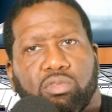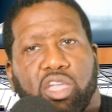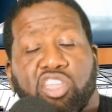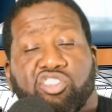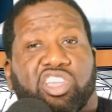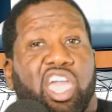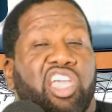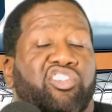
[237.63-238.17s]

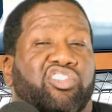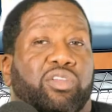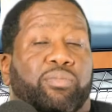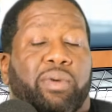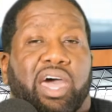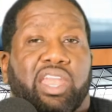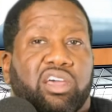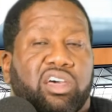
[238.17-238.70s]
education
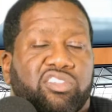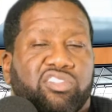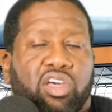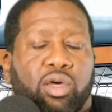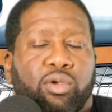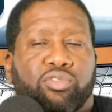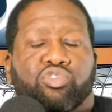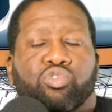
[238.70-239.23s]
about us
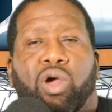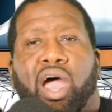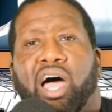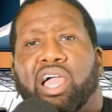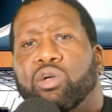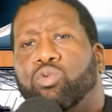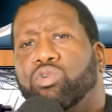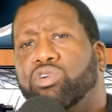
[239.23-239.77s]
comes through
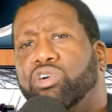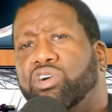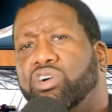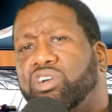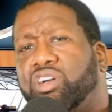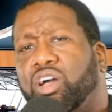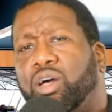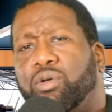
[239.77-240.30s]

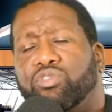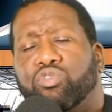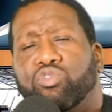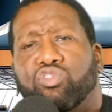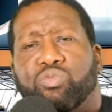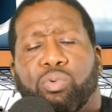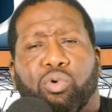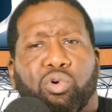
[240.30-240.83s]
Hollywood, comes through
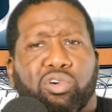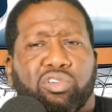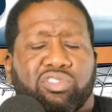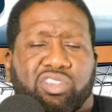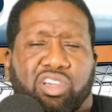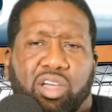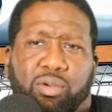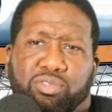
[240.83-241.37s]
sports,
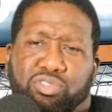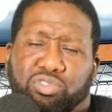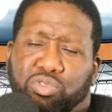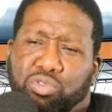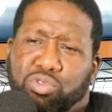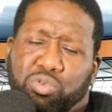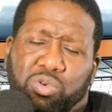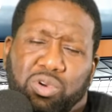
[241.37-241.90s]
comes
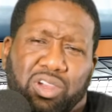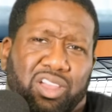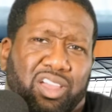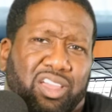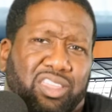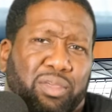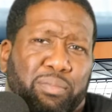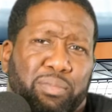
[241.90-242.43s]
through
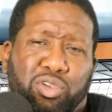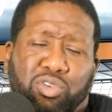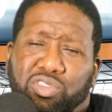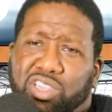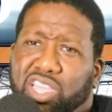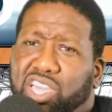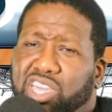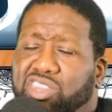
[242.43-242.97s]
the
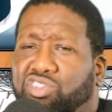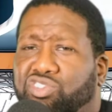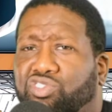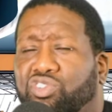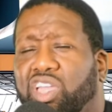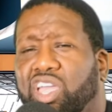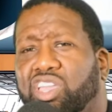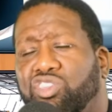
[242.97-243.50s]
music
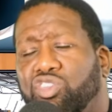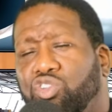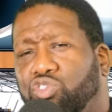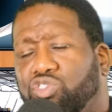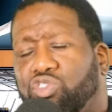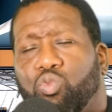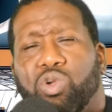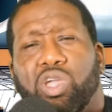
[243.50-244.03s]
industry. And
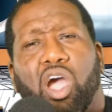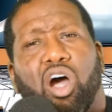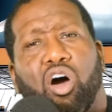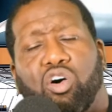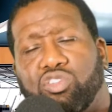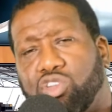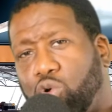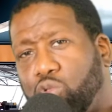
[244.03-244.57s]
usually we
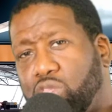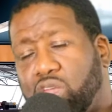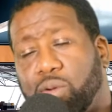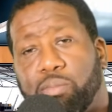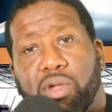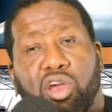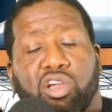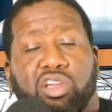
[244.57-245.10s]
all know that
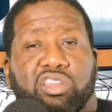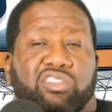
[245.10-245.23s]
America